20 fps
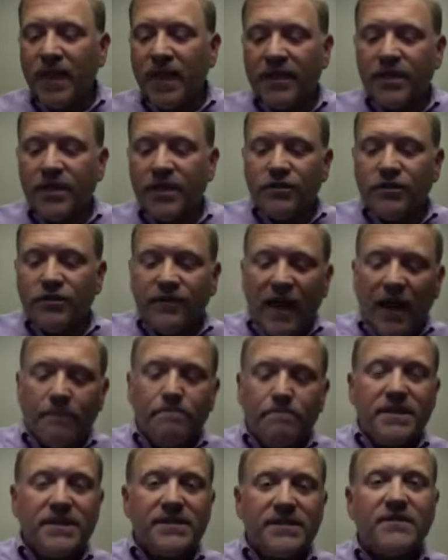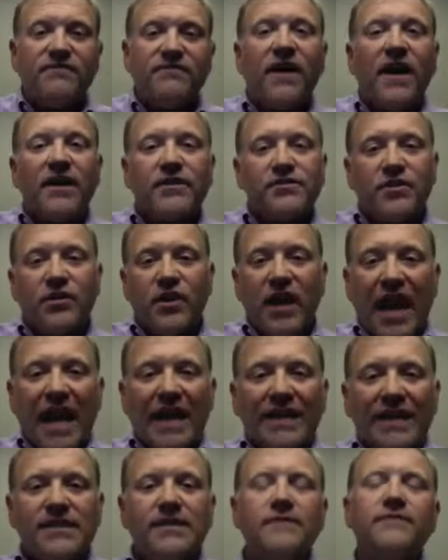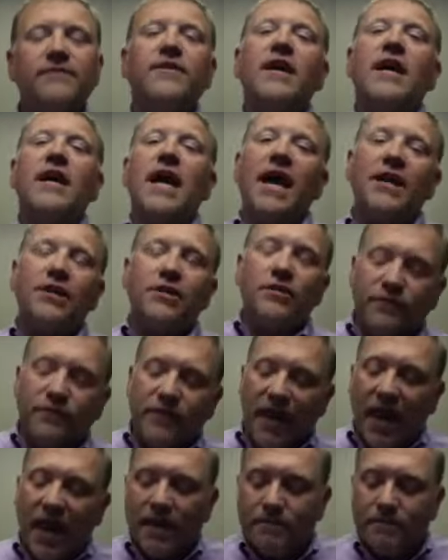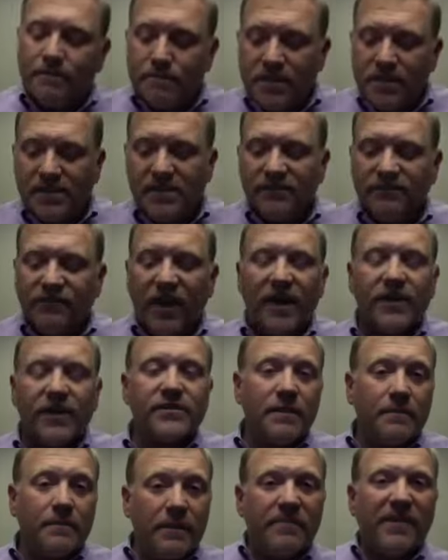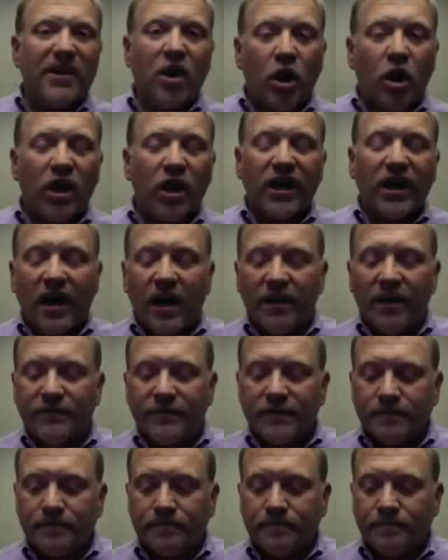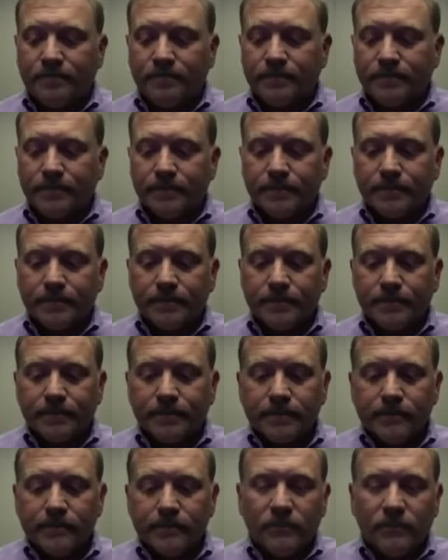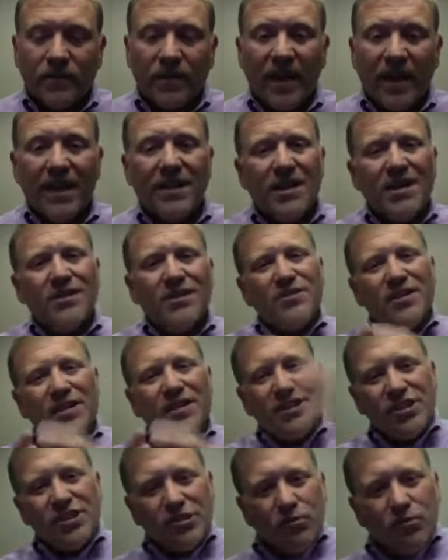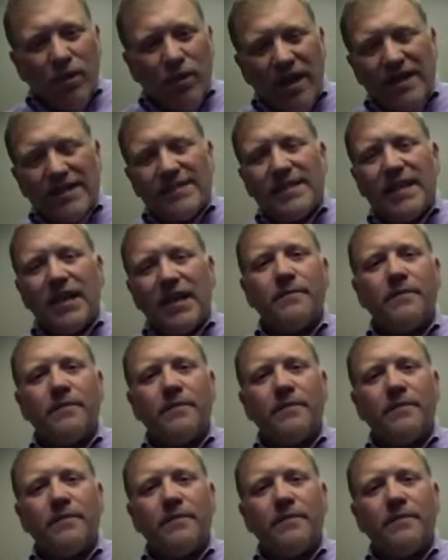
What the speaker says: And then you've got business files that are active, and you've got business files that may be archived. Okay, so that's just a way to set